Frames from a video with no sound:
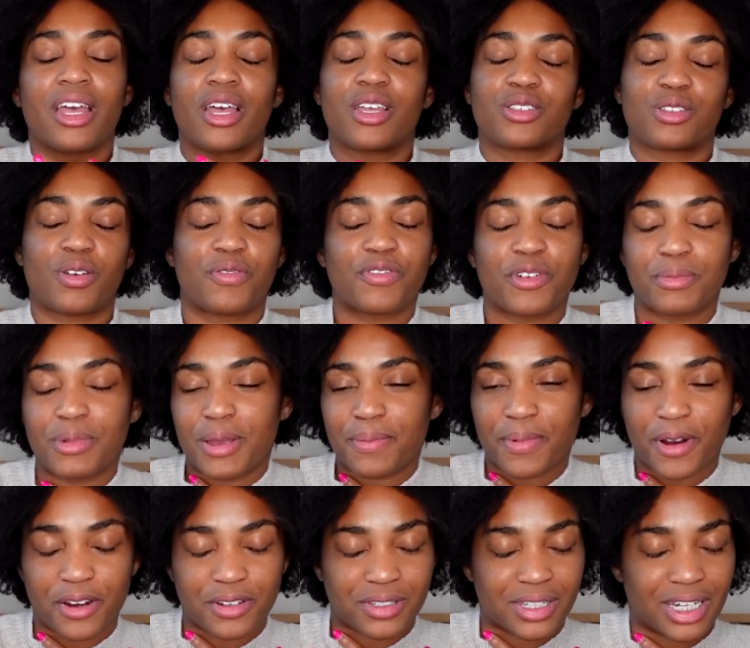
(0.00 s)
so for me
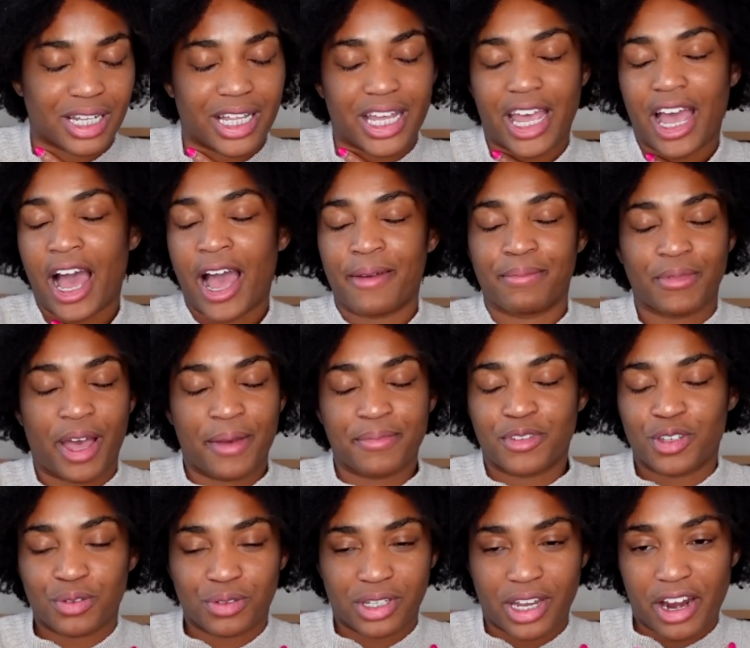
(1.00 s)
personally, I'm
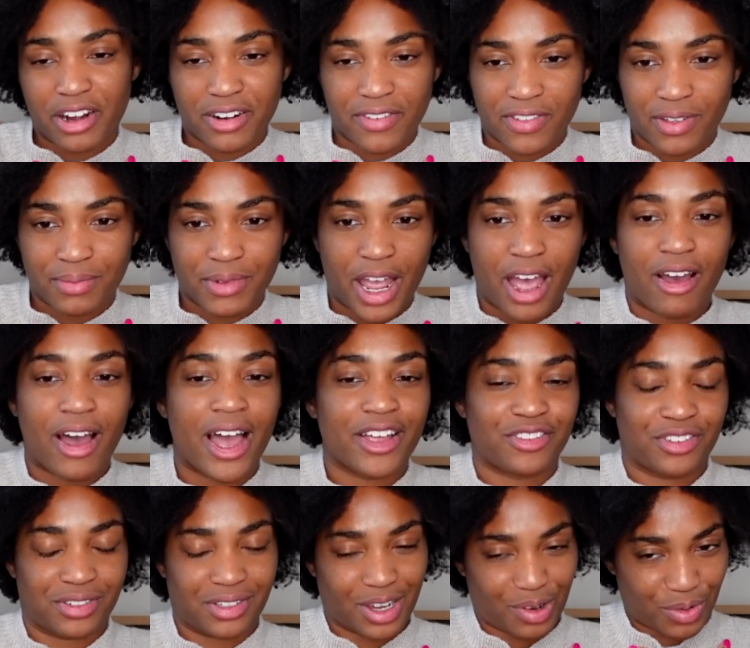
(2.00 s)
too scared of them now. I
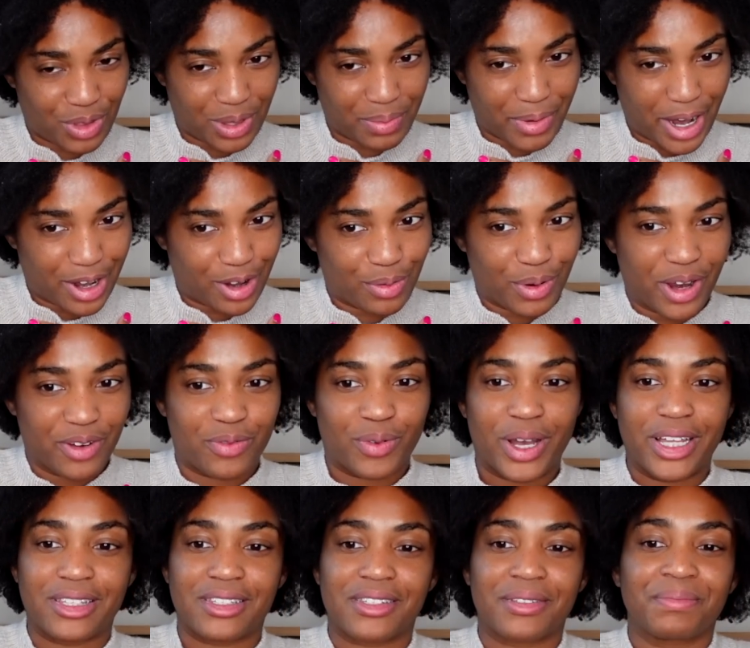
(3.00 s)
just stick with the microwave
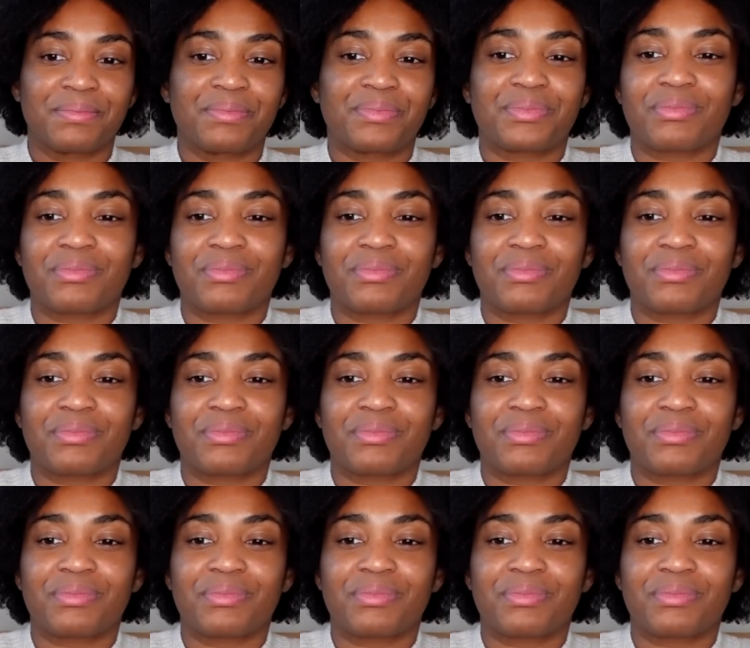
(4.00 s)
ones.